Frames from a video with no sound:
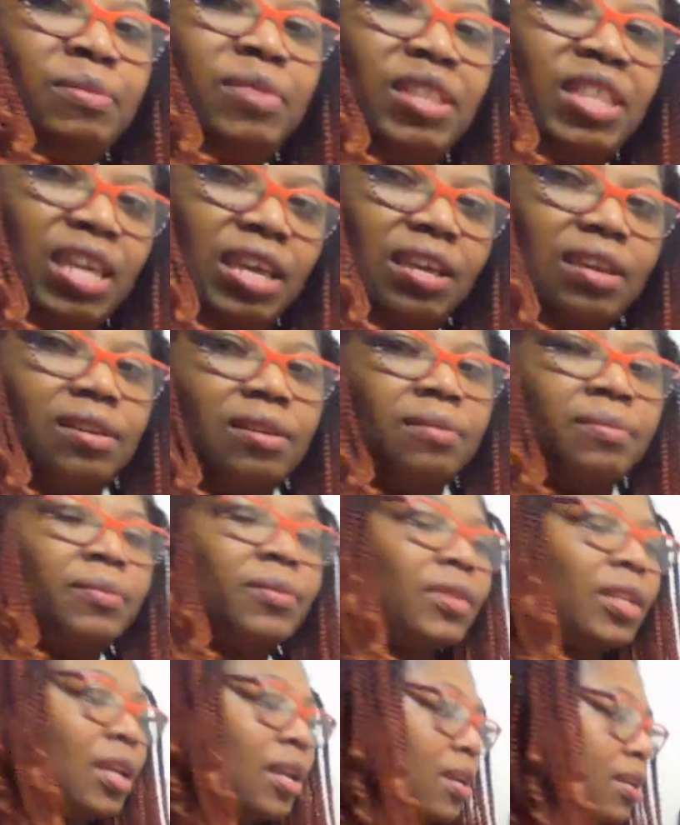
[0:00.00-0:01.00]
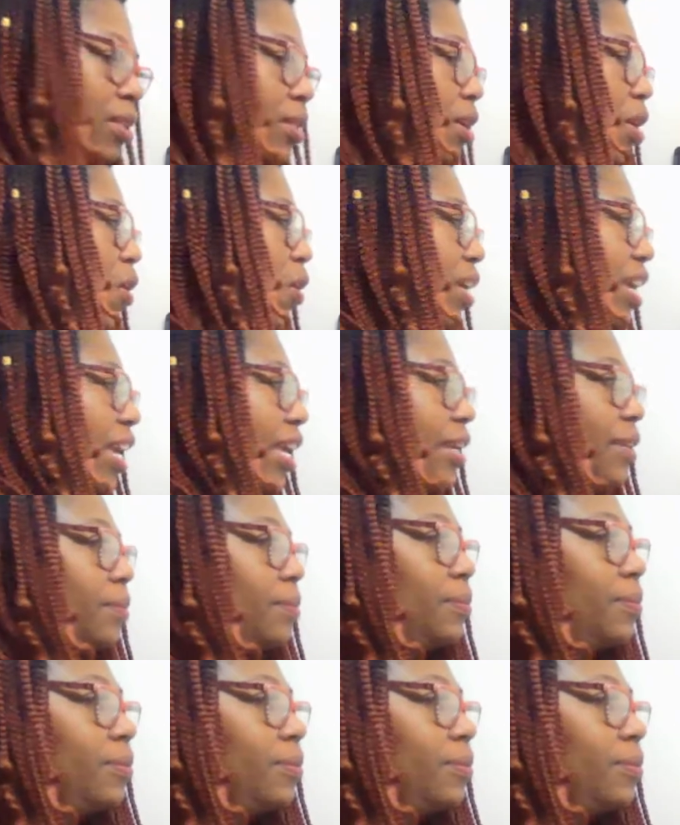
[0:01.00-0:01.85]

thing. Okay.